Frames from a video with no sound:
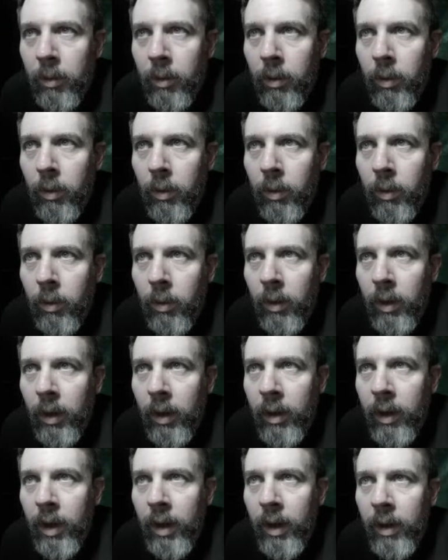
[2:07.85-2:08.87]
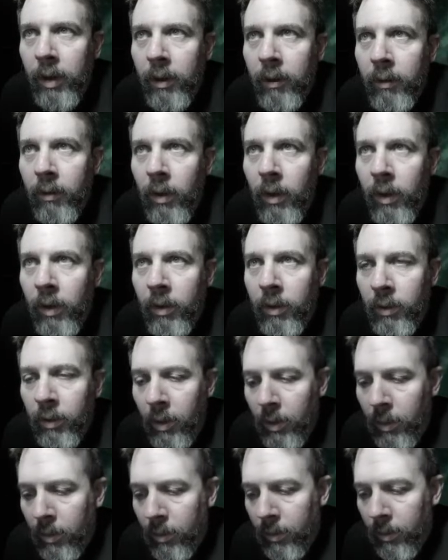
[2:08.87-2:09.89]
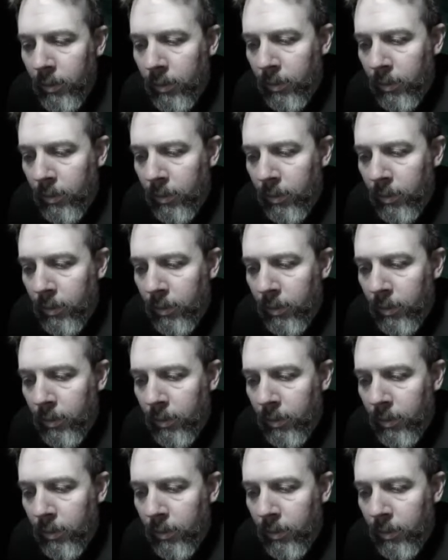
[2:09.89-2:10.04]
to the negative also.